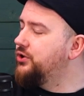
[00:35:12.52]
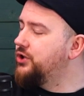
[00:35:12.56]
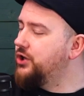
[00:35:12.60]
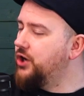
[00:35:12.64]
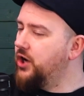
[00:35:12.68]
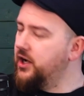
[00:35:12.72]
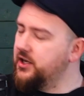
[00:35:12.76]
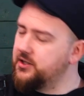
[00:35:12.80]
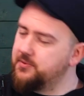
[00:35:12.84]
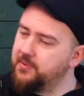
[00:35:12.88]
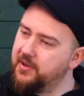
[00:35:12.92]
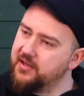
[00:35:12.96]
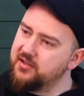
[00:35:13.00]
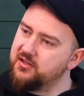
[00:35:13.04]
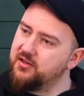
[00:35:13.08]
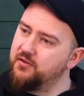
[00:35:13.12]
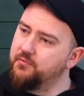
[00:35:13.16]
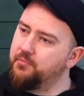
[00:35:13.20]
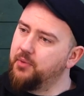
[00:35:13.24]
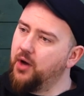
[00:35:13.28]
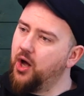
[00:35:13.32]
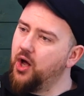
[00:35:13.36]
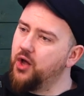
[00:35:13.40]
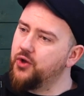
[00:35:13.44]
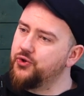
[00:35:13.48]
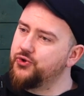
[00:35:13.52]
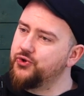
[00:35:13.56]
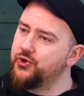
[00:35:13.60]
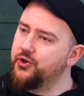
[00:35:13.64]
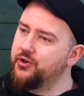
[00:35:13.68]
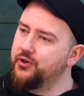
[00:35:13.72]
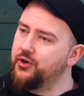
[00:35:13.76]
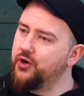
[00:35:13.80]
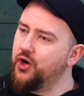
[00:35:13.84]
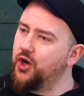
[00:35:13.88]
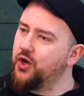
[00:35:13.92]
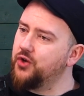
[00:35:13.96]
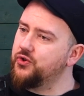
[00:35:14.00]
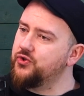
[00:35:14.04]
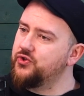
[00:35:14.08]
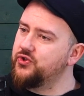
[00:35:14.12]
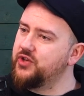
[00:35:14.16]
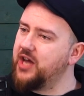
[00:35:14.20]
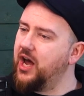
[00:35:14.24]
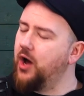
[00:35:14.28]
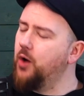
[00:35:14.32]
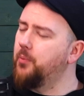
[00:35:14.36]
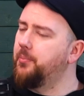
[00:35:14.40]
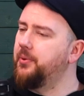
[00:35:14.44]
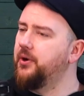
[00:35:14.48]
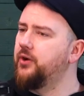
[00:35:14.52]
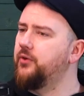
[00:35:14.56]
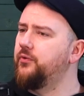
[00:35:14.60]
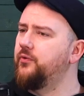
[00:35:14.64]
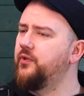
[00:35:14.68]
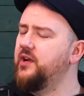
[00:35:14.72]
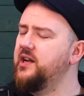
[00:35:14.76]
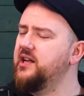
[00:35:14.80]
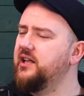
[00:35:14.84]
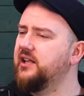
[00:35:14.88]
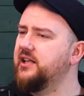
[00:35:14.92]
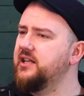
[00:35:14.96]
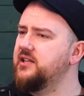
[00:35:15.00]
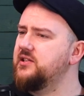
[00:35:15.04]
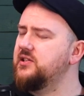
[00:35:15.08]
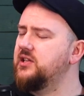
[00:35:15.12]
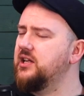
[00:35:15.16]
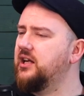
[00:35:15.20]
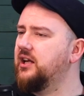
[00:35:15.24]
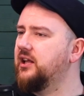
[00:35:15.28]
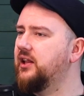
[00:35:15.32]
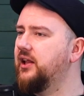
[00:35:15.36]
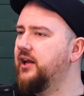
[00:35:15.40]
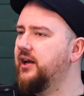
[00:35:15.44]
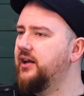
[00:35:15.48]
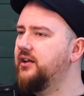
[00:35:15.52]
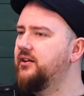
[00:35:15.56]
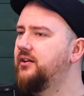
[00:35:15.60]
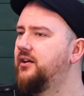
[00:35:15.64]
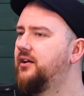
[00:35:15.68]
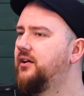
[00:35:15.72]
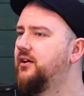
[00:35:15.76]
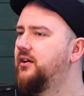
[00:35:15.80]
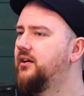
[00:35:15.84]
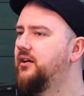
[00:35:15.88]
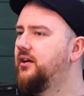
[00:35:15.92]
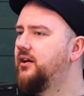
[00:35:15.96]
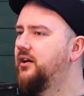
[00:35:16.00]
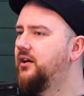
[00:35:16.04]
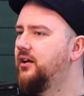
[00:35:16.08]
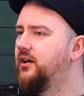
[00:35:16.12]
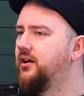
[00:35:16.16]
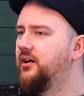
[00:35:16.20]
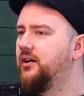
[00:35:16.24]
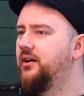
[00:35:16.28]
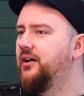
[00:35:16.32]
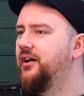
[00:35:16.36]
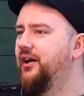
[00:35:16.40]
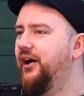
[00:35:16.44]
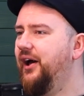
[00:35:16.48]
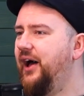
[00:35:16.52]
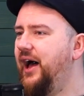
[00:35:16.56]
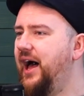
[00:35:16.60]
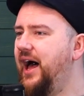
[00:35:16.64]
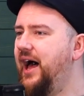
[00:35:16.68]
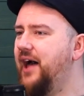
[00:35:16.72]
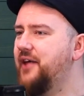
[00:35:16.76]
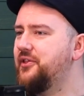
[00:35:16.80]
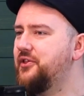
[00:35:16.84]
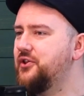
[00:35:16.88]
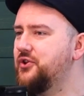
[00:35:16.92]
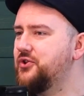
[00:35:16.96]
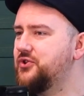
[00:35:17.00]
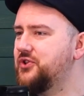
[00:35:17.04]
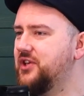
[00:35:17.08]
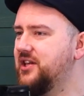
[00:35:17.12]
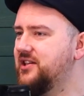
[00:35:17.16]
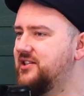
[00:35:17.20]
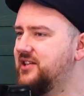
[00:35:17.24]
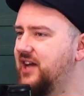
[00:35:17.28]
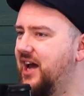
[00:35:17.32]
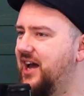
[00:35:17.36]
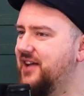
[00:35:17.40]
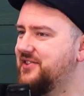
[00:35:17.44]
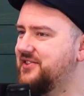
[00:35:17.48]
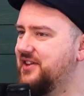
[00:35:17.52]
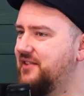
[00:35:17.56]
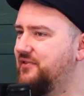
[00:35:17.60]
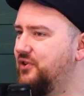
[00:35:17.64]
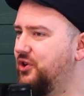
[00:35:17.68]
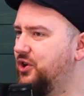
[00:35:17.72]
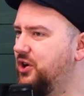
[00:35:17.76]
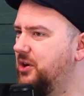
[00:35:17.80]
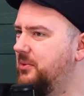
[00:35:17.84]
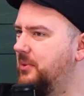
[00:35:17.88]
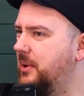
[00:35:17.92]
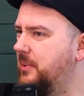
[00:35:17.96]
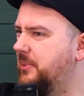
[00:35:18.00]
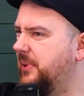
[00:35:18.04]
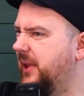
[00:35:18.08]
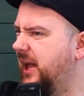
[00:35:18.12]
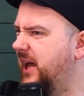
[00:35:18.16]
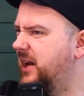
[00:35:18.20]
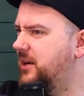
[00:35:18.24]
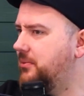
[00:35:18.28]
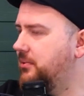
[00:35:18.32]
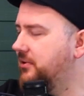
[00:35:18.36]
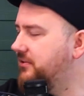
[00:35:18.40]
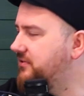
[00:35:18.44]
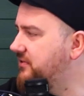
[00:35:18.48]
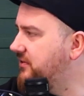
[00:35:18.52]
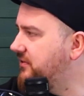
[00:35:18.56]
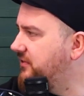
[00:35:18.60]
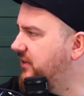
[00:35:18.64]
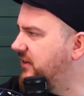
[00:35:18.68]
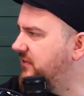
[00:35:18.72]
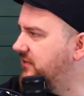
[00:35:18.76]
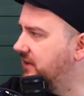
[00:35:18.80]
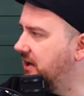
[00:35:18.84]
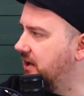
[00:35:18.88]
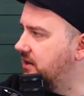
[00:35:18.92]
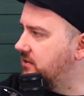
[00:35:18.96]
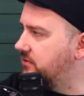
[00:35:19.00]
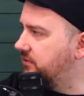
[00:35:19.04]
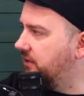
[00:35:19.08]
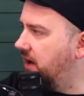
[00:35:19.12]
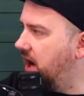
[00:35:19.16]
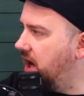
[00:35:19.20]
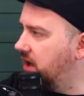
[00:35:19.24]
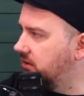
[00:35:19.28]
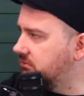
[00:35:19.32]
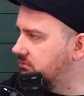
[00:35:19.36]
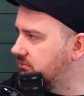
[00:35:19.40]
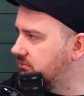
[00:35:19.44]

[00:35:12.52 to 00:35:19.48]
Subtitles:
They're not expensive, but also they're not set up. And realistically, are those guitars ever going to be played above the 15th fret?